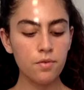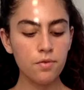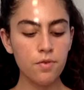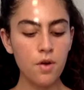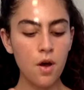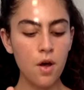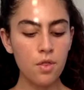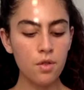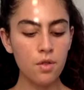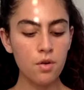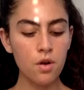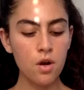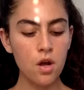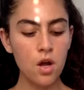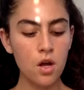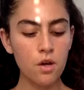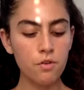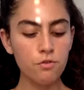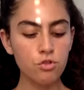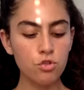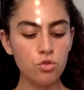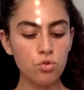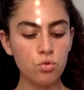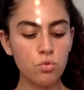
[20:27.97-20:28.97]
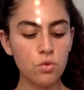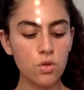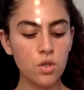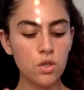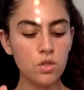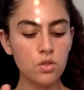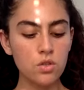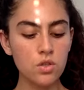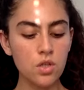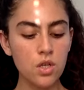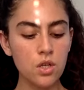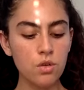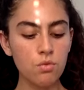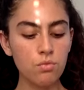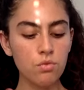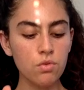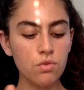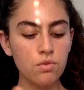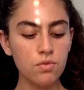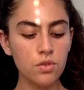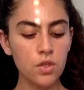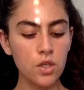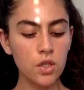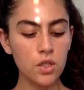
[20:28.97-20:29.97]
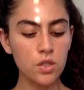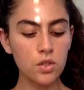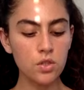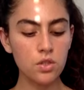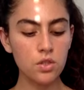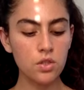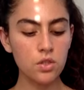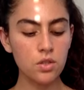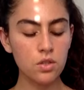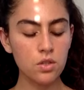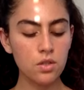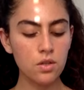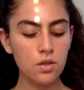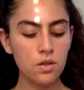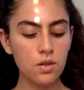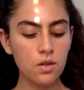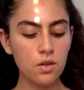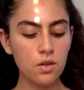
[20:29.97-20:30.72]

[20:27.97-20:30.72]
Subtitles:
Father of Swords in reverse.